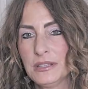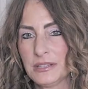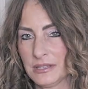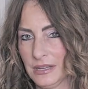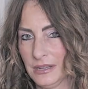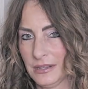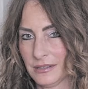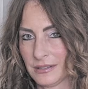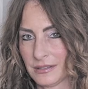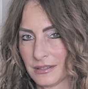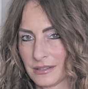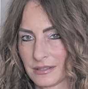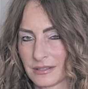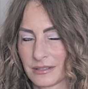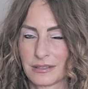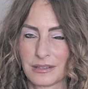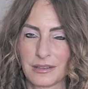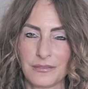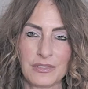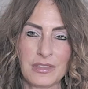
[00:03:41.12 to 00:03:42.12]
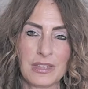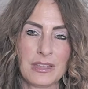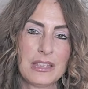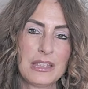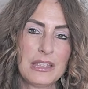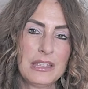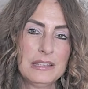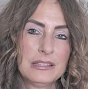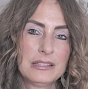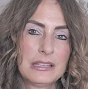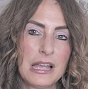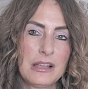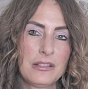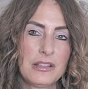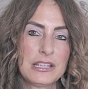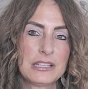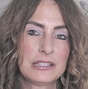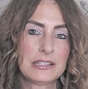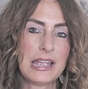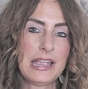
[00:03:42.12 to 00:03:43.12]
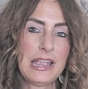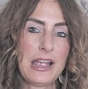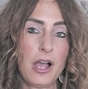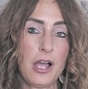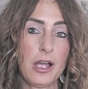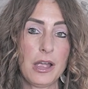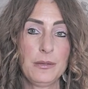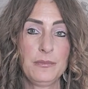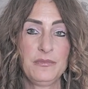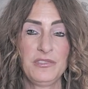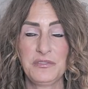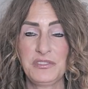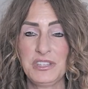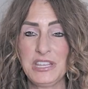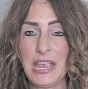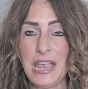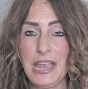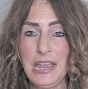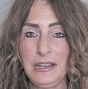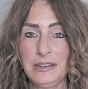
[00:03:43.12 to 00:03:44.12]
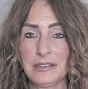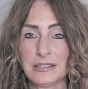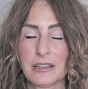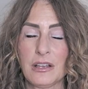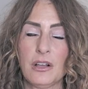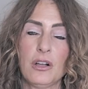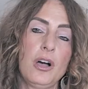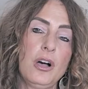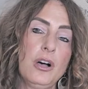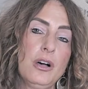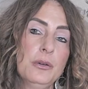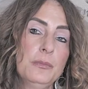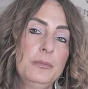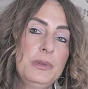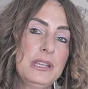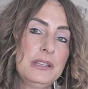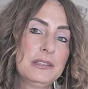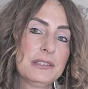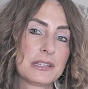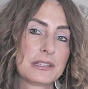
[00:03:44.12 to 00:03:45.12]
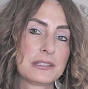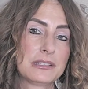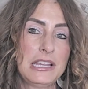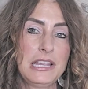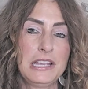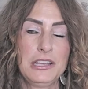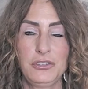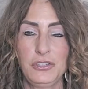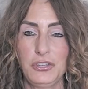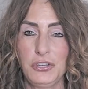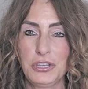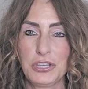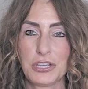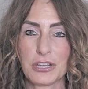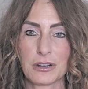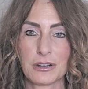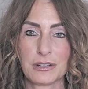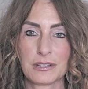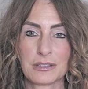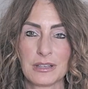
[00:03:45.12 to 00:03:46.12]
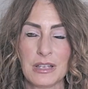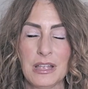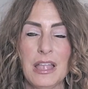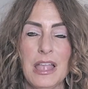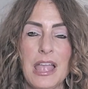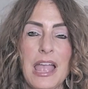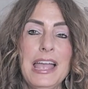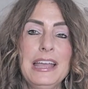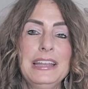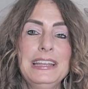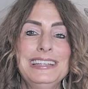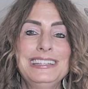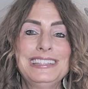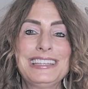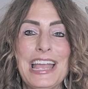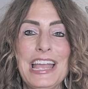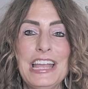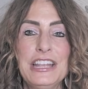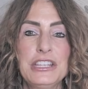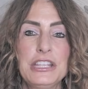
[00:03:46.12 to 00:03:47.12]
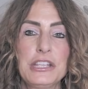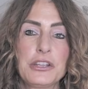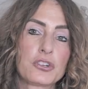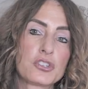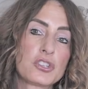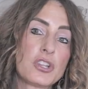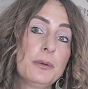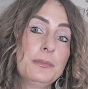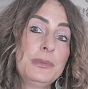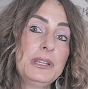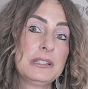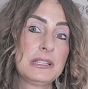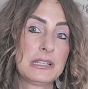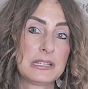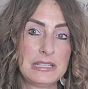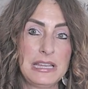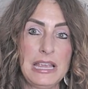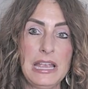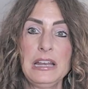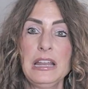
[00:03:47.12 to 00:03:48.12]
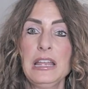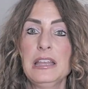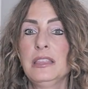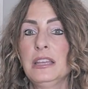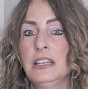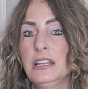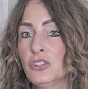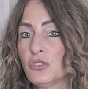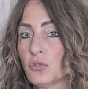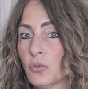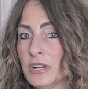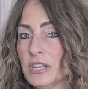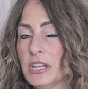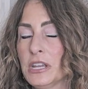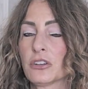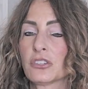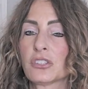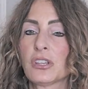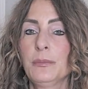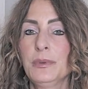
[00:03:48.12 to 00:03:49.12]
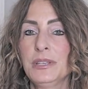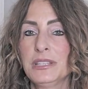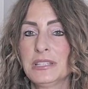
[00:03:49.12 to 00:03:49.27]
sense is that, like, say I am 58, I'll be 60 in 2 years, and in 10 years I'll be 68, and then in 20 years I'll be